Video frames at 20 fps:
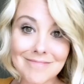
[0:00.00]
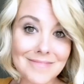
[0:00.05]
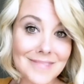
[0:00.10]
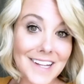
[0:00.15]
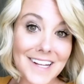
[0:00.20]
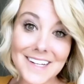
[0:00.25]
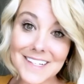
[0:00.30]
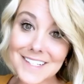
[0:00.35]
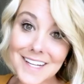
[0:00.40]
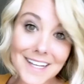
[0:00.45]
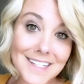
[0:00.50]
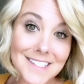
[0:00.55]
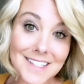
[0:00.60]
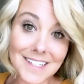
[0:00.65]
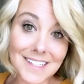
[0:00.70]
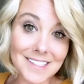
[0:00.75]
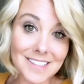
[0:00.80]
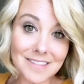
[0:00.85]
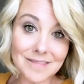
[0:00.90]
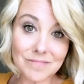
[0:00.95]
that it
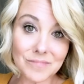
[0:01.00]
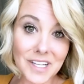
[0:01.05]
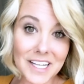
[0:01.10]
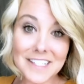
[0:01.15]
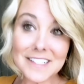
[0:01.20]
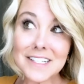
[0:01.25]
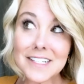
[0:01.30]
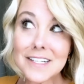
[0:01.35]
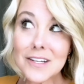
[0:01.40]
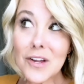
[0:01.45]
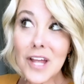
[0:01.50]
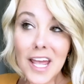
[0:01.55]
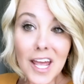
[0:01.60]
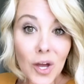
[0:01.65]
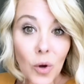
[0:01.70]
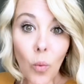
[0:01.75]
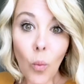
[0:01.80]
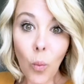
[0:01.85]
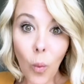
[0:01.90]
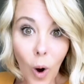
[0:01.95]
doesn't.
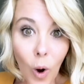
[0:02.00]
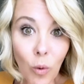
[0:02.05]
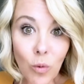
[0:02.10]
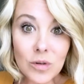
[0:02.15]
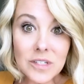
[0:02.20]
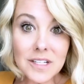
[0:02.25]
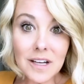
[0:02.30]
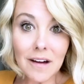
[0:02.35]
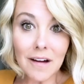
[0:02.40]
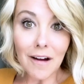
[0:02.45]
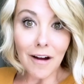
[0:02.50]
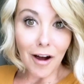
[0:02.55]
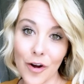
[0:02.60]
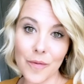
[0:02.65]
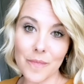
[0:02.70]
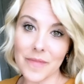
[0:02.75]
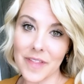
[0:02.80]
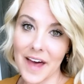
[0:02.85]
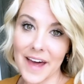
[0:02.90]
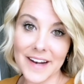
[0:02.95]
It won't
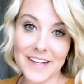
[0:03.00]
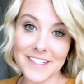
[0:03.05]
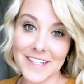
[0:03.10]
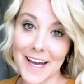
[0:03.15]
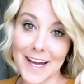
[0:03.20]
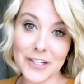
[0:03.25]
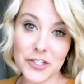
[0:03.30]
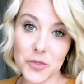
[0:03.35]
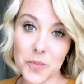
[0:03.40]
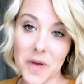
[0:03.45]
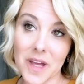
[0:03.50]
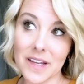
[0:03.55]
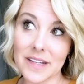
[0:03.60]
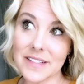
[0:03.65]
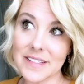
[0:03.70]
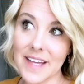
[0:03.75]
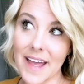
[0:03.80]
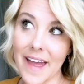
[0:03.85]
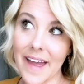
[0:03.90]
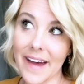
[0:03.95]
harm that
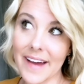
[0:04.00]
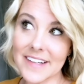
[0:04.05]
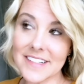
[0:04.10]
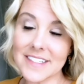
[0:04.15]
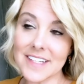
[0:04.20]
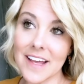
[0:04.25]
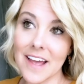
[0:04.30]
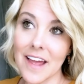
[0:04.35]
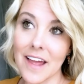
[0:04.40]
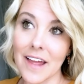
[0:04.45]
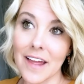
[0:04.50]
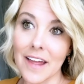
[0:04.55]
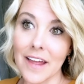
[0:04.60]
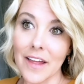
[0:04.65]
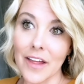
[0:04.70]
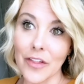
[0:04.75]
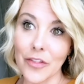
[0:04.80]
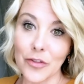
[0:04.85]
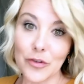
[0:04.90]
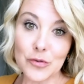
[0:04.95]
attachment. And
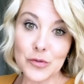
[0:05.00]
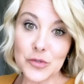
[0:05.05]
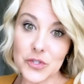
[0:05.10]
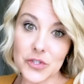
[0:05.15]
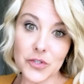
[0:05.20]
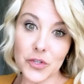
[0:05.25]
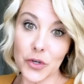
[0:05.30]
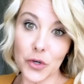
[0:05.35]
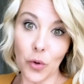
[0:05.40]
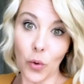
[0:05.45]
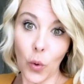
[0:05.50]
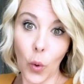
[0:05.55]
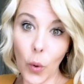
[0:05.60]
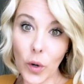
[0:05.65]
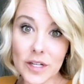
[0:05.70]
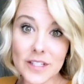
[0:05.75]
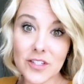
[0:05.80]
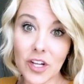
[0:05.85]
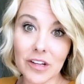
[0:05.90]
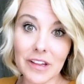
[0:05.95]
those,
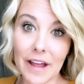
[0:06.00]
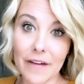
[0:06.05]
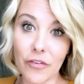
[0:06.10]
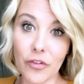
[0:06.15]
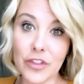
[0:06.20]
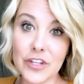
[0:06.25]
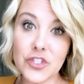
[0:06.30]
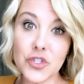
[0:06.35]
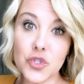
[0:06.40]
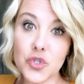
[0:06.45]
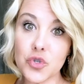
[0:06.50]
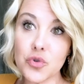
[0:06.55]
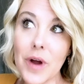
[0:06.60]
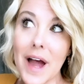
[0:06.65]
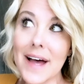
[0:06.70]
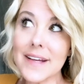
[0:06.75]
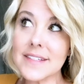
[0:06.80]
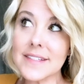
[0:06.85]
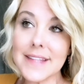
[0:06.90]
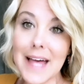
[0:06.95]
cortisol level, the
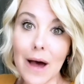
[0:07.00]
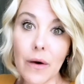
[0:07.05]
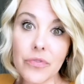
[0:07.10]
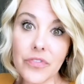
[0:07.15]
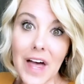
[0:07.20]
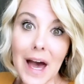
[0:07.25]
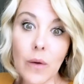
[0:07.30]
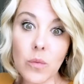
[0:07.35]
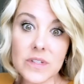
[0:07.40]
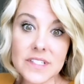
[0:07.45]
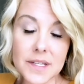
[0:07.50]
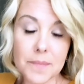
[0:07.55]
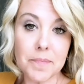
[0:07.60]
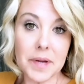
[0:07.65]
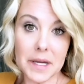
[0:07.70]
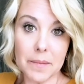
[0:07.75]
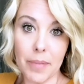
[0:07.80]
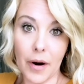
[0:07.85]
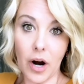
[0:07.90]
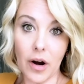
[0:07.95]
stress, that was a
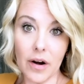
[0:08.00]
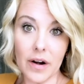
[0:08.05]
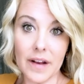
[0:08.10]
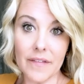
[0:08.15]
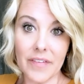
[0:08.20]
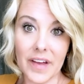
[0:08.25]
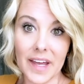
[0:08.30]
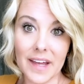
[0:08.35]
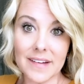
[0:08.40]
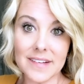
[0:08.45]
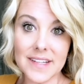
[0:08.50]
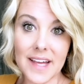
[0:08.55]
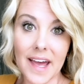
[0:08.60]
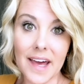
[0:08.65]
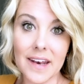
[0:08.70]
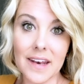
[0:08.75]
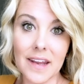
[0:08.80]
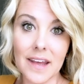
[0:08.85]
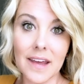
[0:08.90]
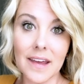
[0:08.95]
big part of it.
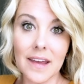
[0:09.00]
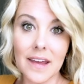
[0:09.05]
And